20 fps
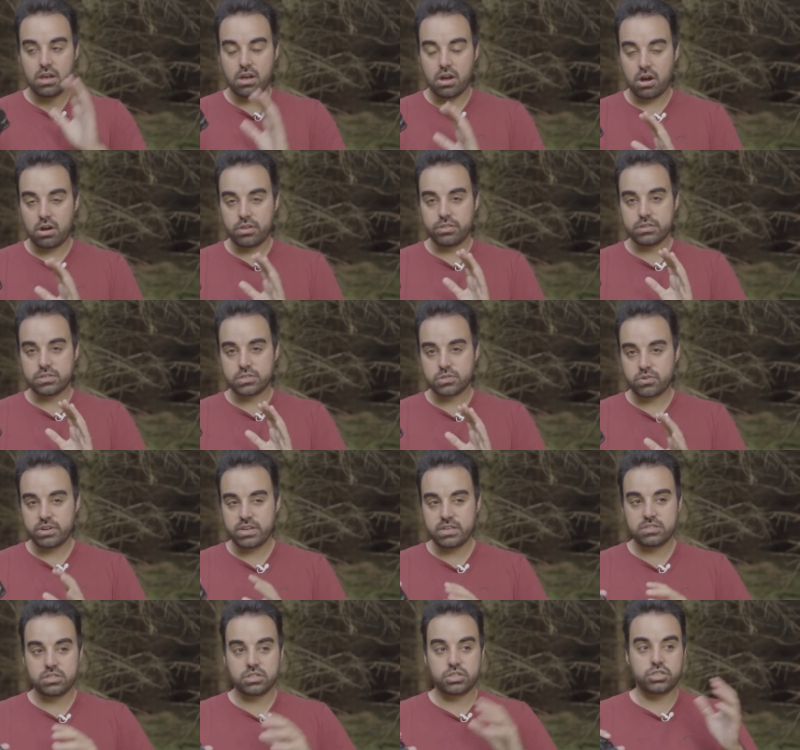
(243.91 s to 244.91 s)
on the
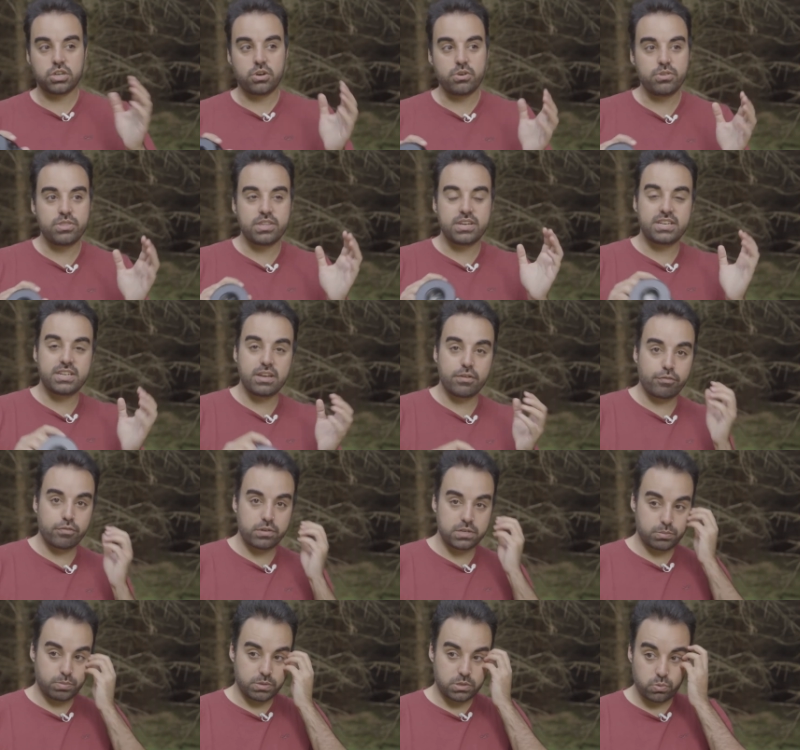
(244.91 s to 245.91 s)
screen to show you the
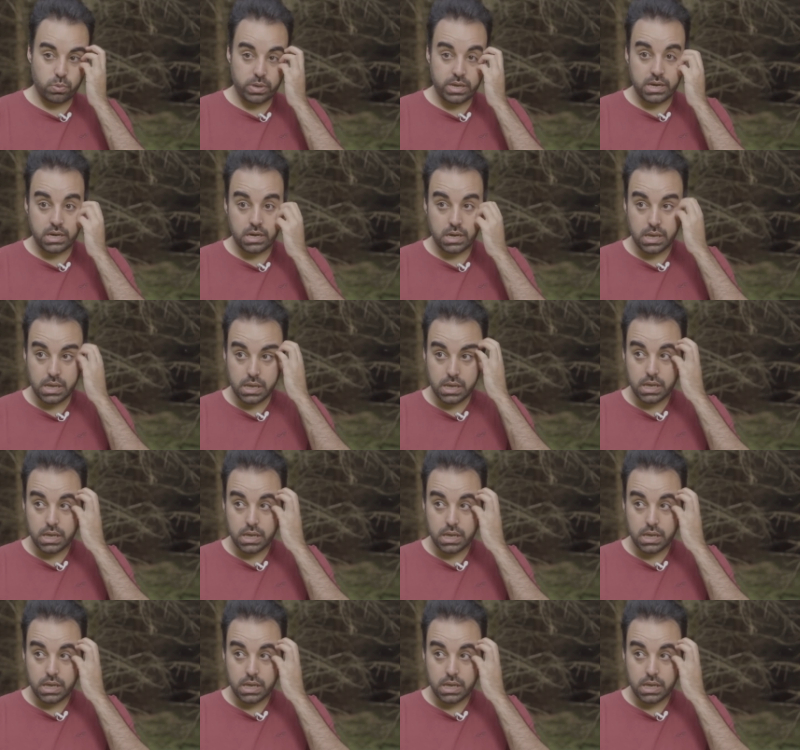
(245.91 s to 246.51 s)
difference between